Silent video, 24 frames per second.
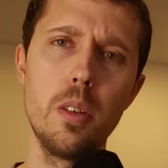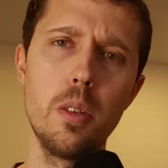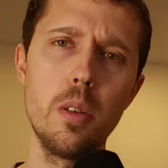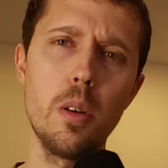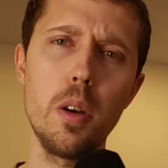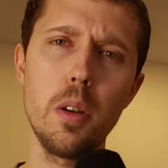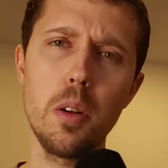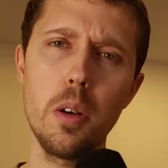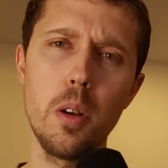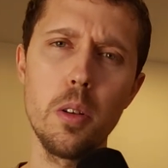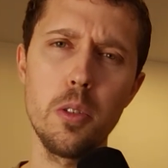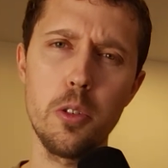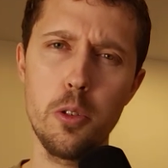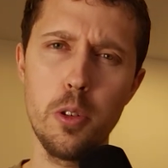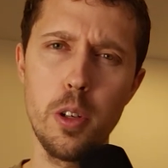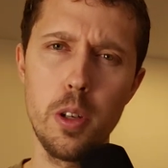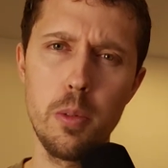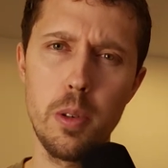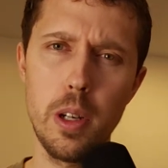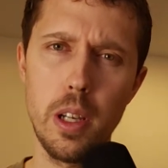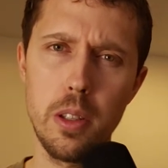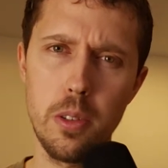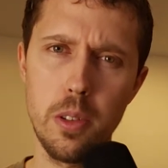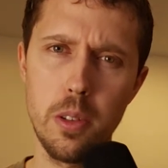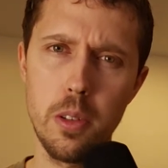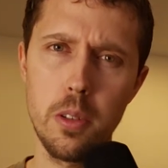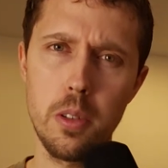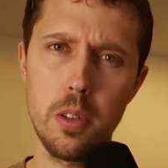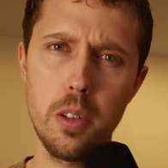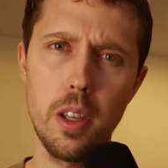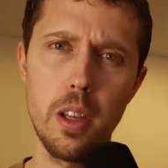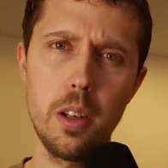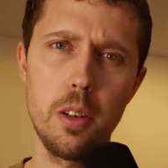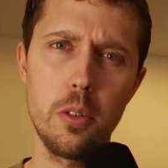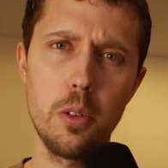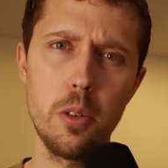Not all tree
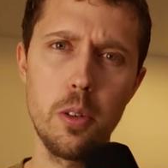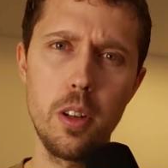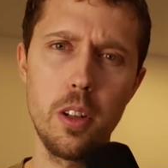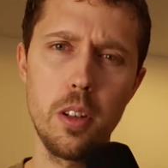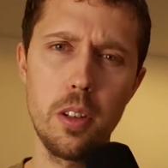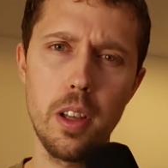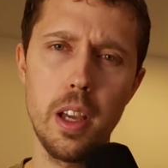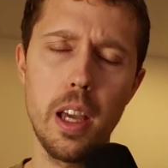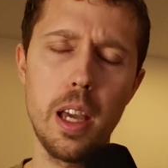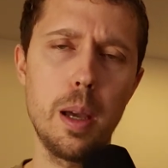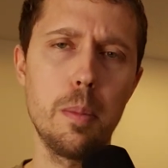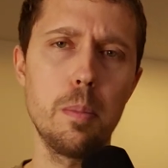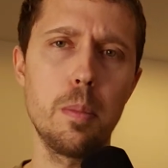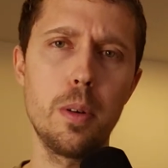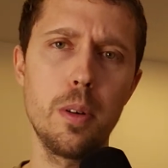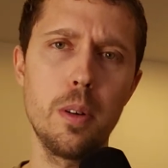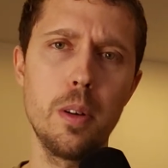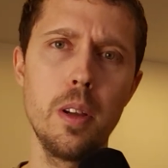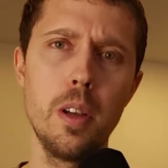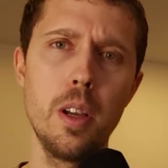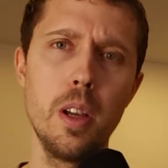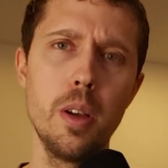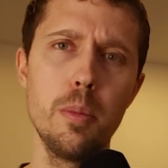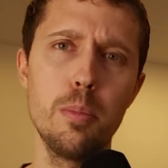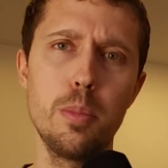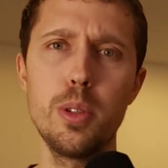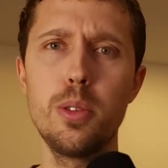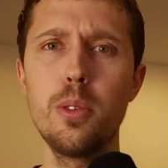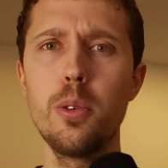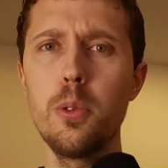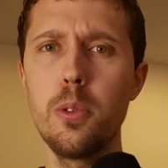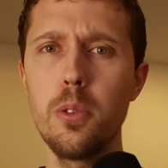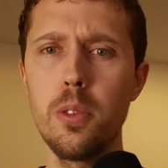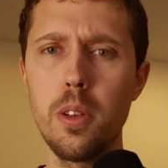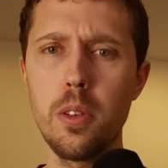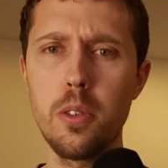resins can turn into amber, but
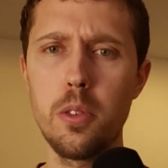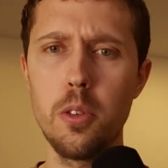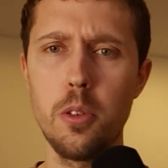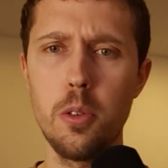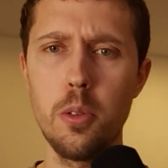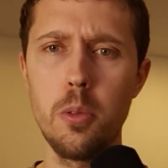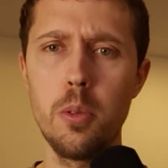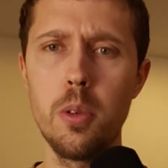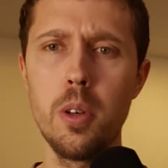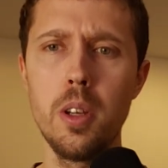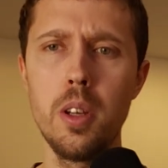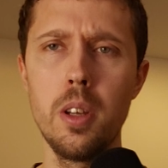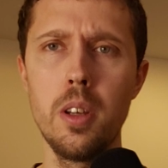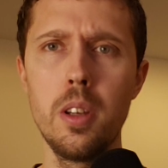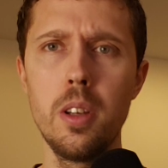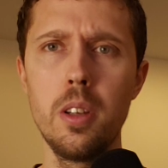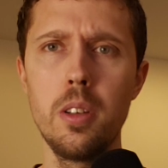those that do